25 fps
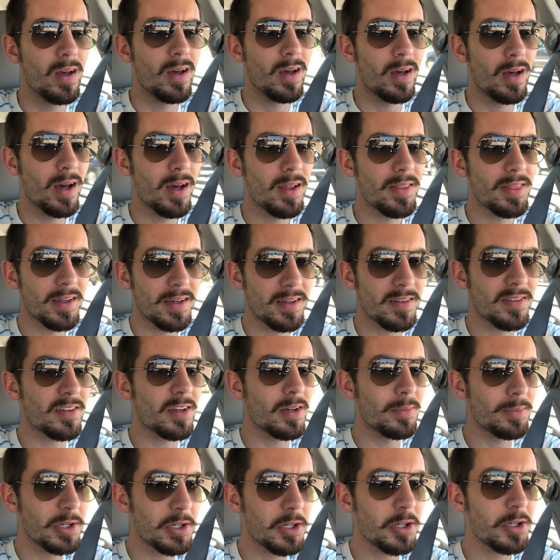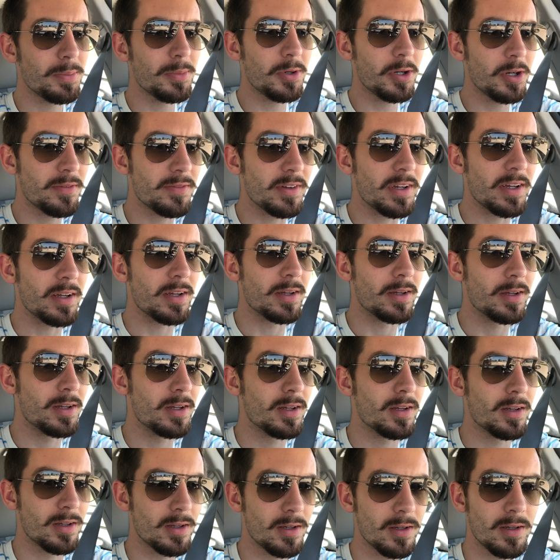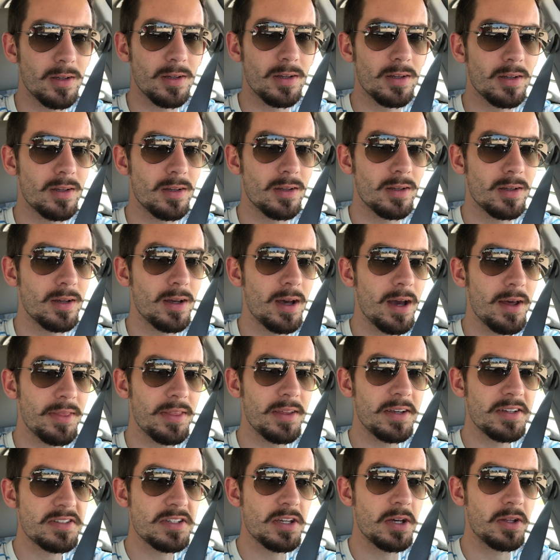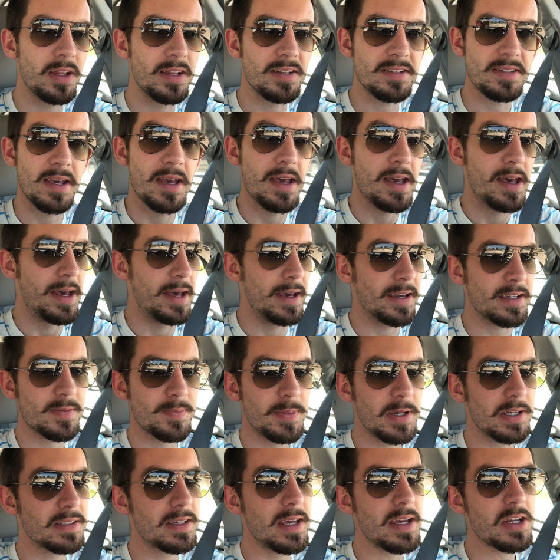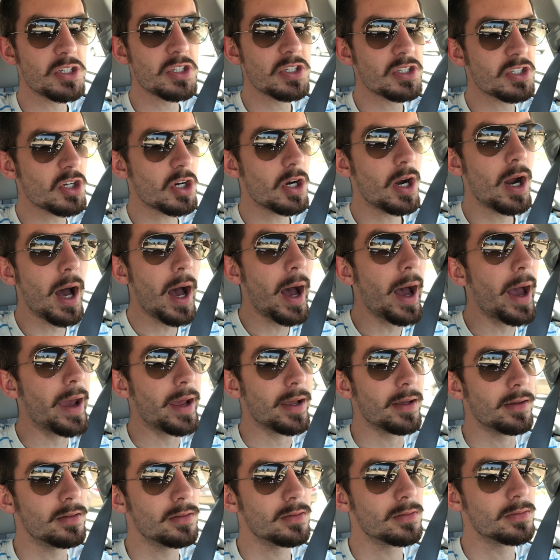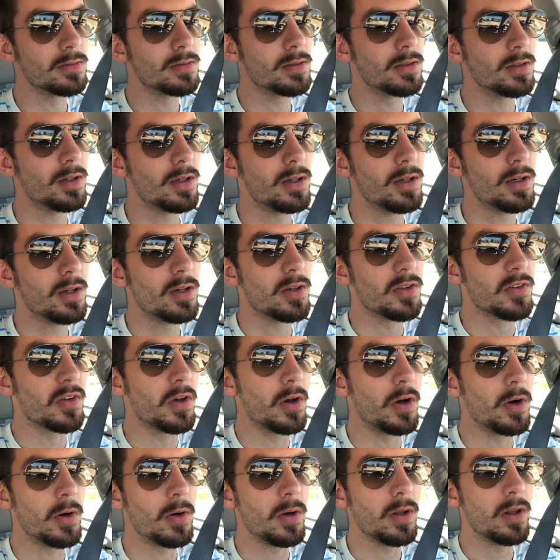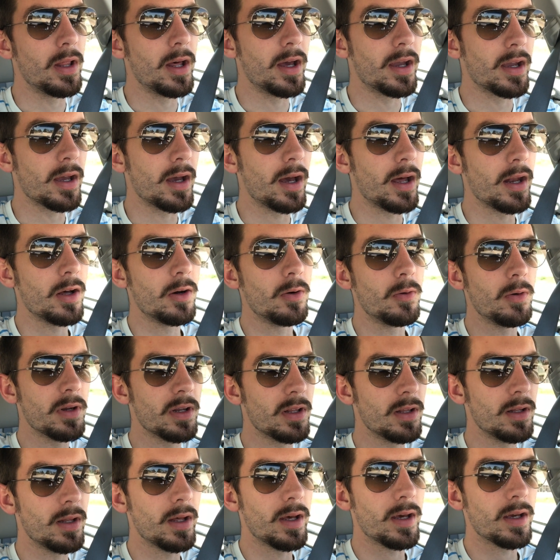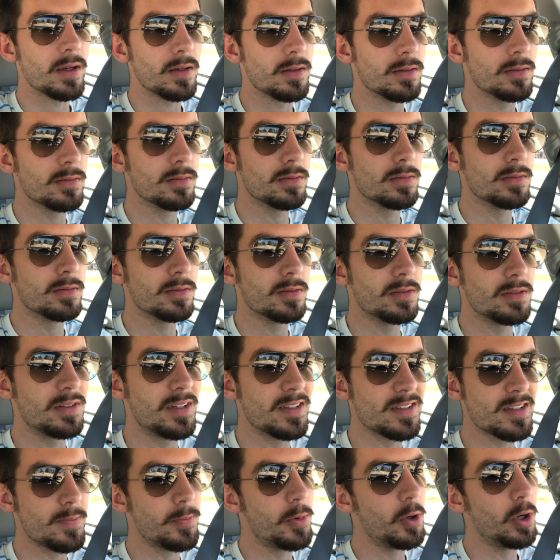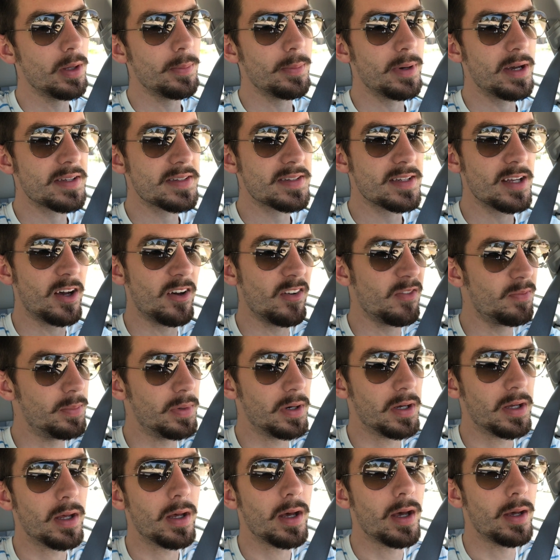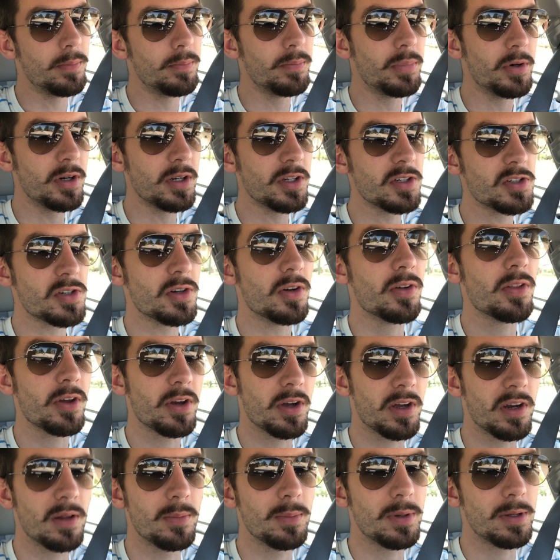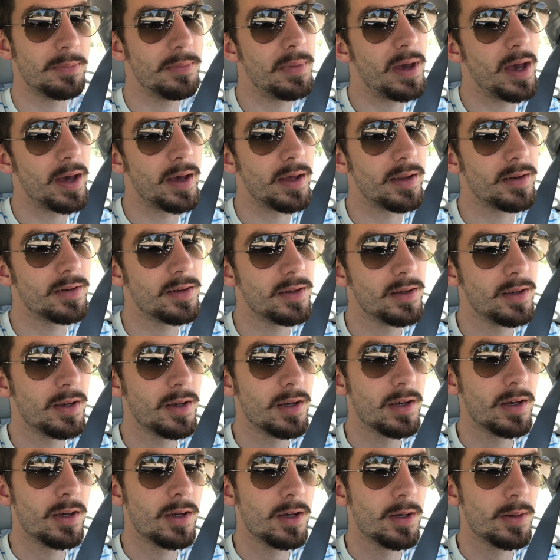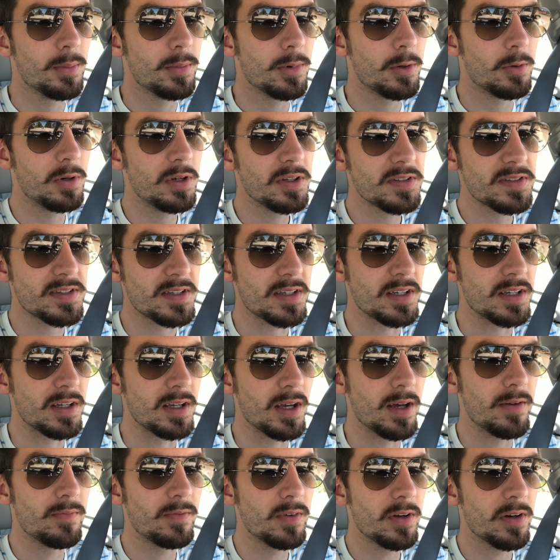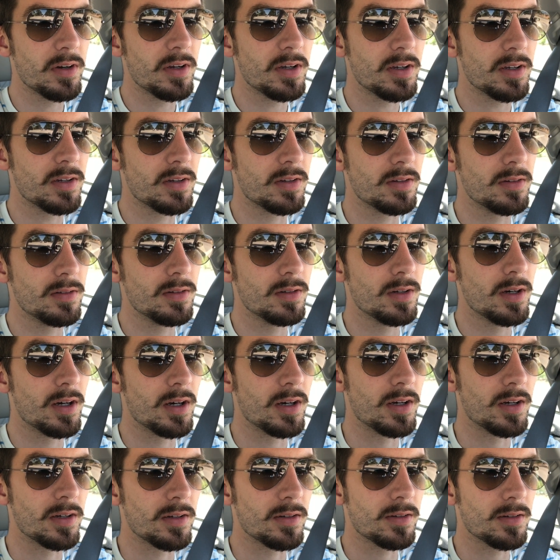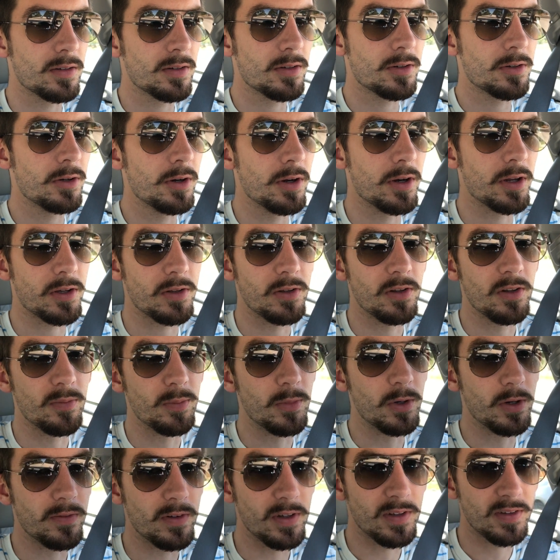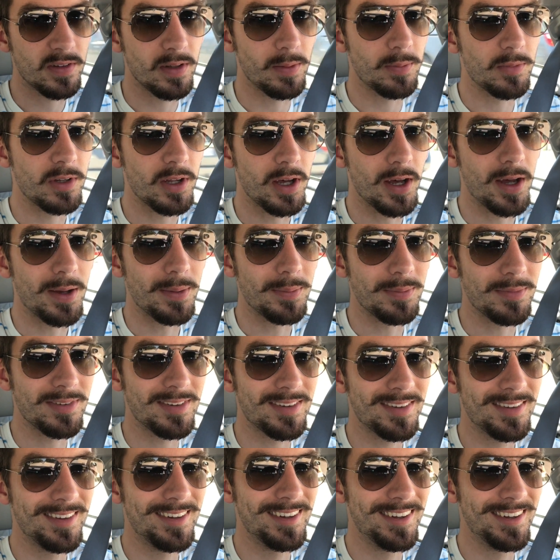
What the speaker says: I think it's gonna be a good movie. I think so. Expectations are high. So like I don't want to like disappoint myself, but I'm pretty sure they're gonna be met. But we'll see. I'm very critical of movies sometimes.